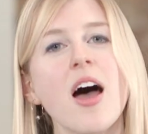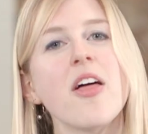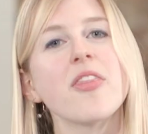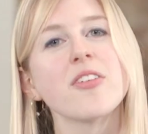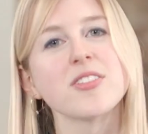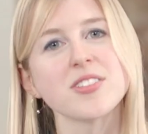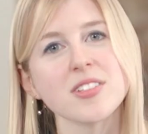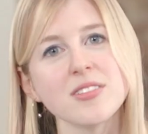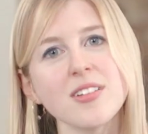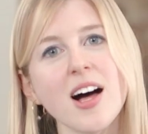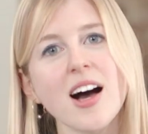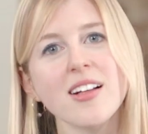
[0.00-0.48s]

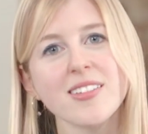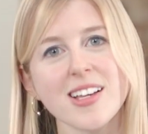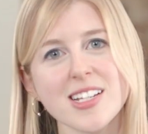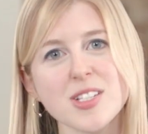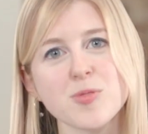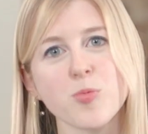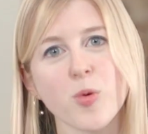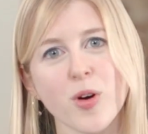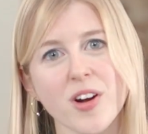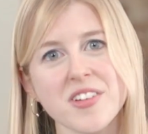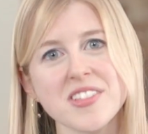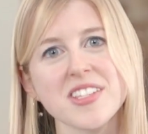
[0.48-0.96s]
There's a lot
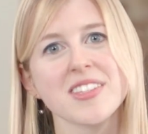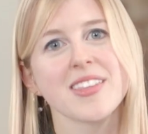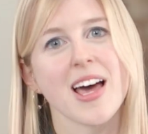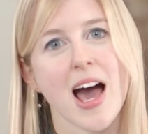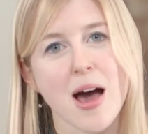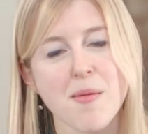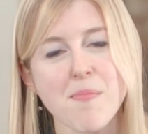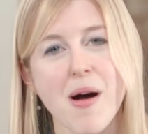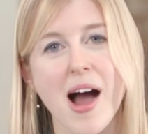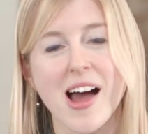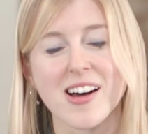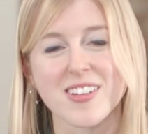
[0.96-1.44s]
less words in
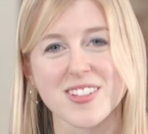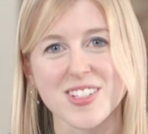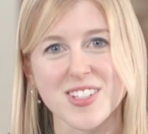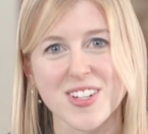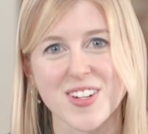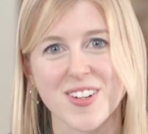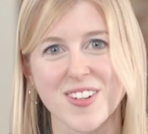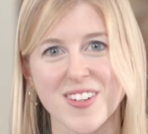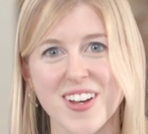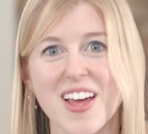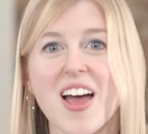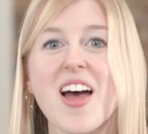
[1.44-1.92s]
that
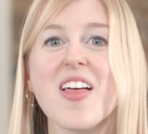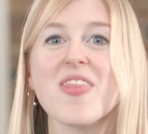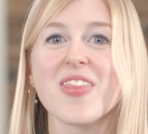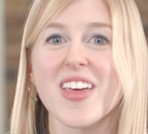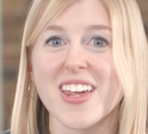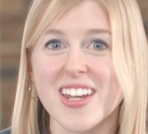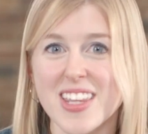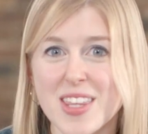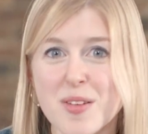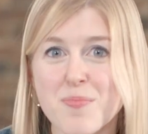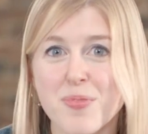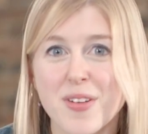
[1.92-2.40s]
milestone
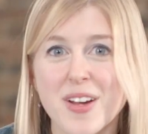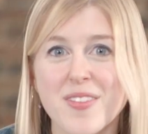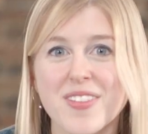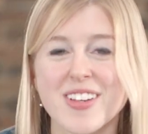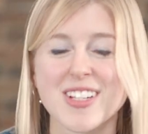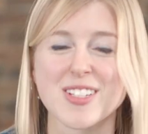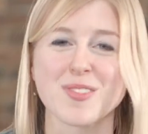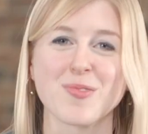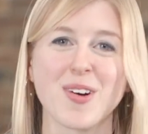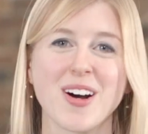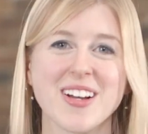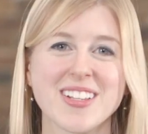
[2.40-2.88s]
than in the
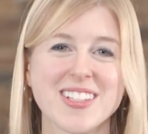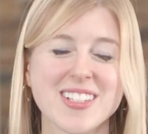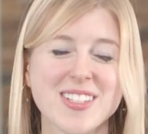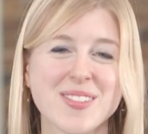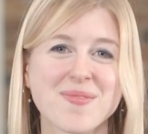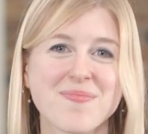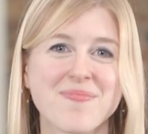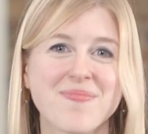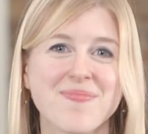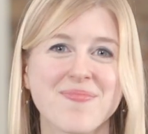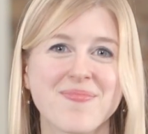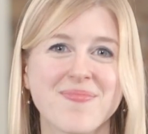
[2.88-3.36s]
previous
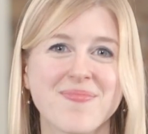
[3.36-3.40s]
ones.